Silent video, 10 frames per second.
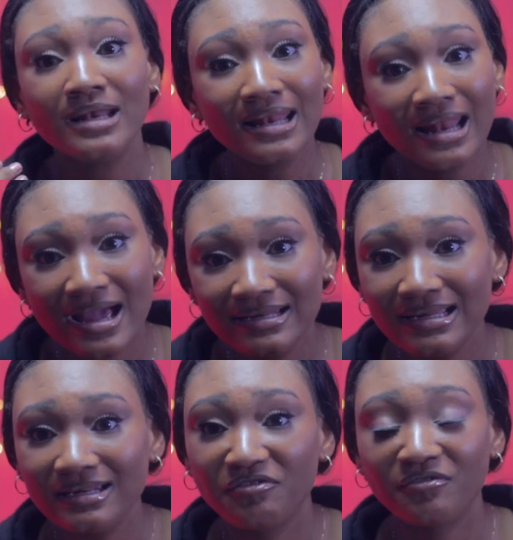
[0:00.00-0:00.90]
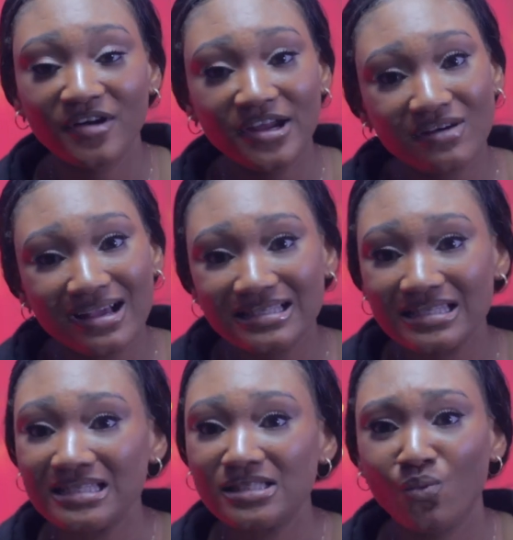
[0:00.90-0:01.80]
learning the
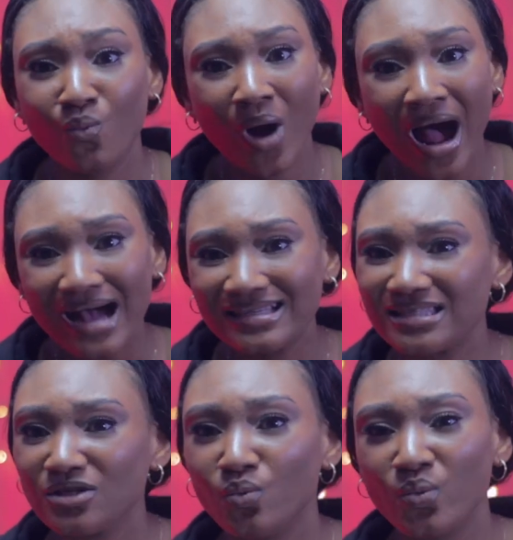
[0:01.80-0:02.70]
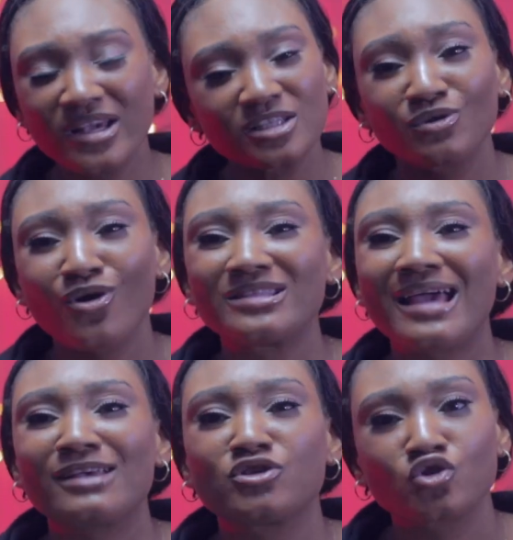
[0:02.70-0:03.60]
fragrances, the wax, the wicks, because
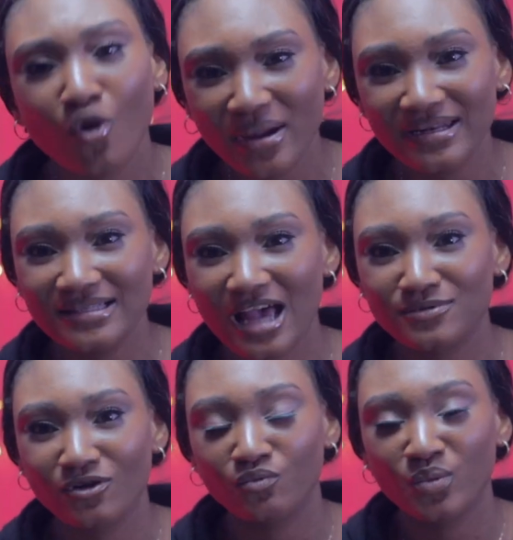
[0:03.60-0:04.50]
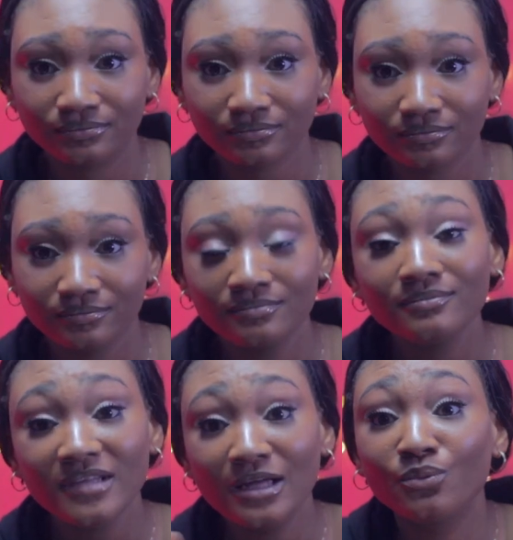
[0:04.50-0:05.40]
there are so many types of wicks.
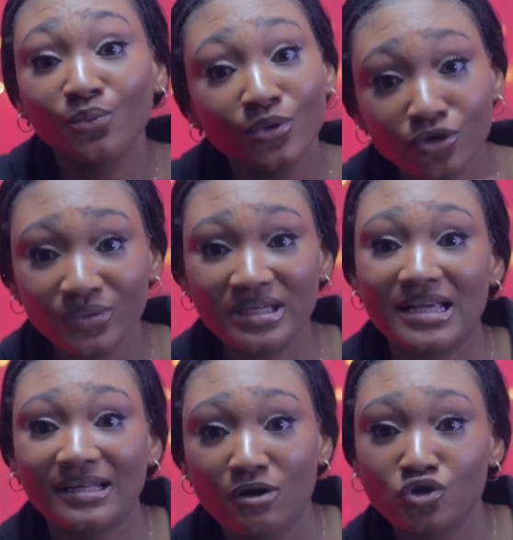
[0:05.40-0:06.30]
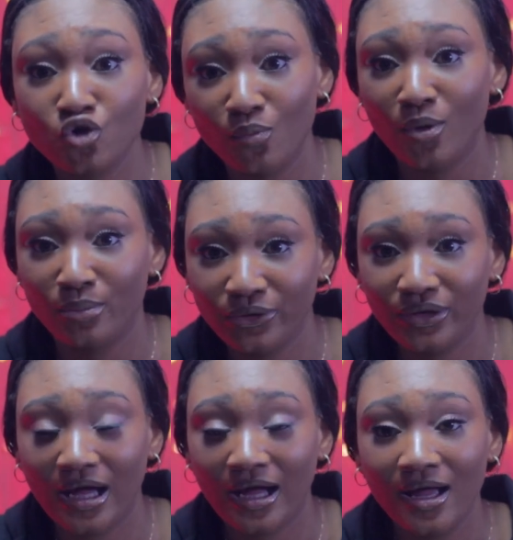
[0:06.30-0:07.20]
Wooden wicks are now so
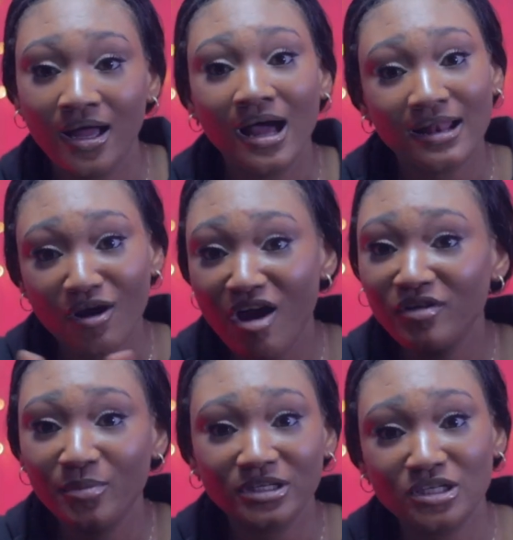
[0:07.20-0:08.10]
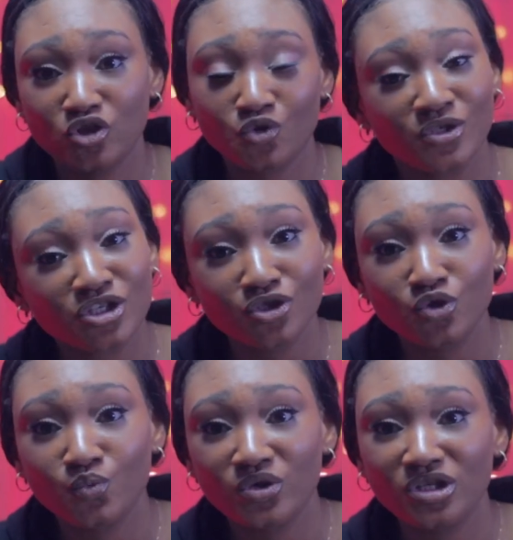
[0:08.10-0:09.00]
popular. Now everybody is switching
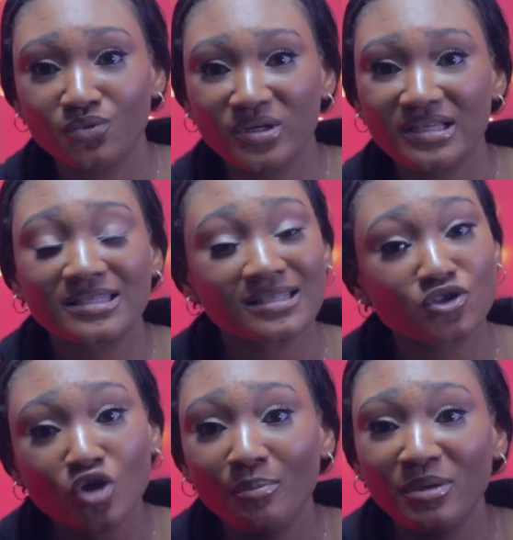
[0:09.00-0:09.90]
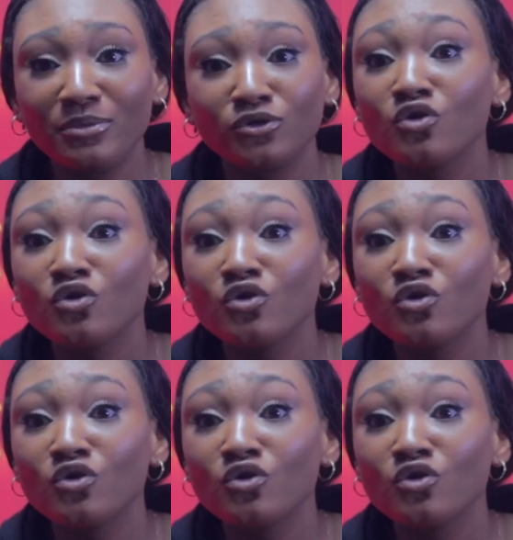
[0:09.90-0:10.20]
to wooden wicks. Some people